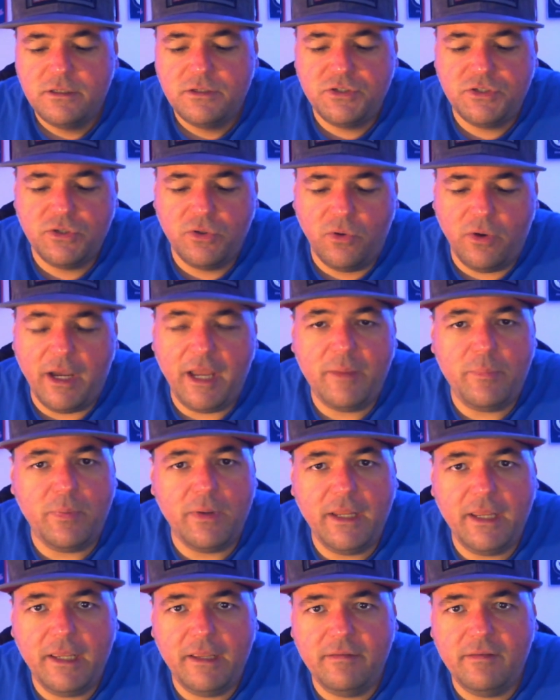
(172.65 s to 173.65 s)
So I
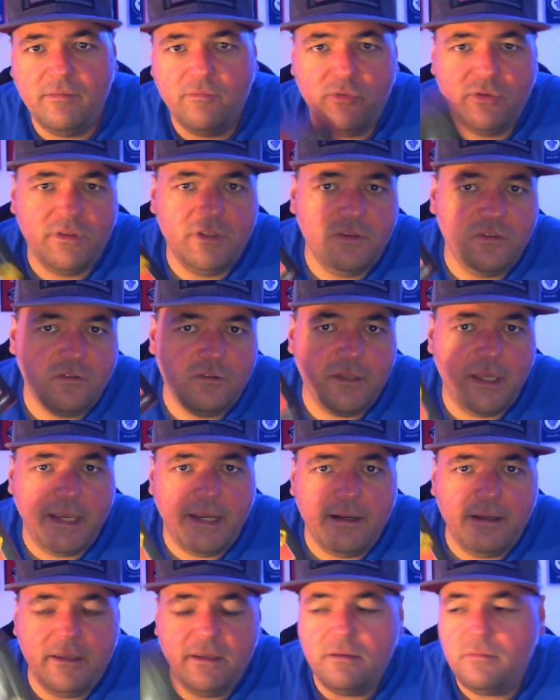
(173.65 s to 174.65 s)
played with these
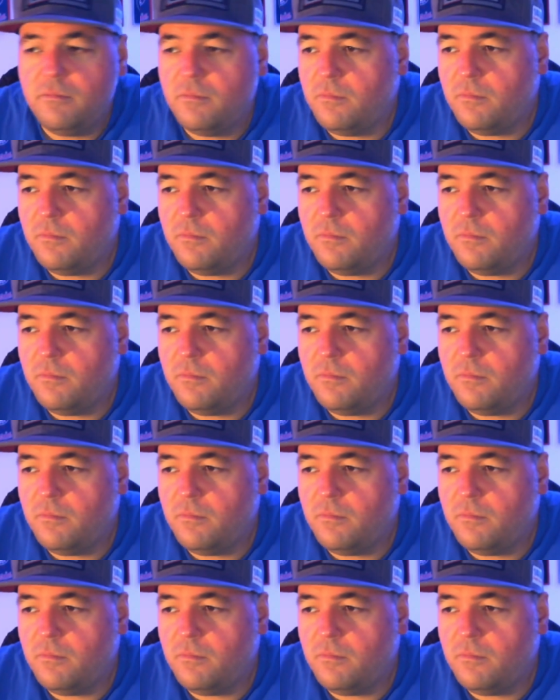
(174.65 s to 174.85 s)
daily.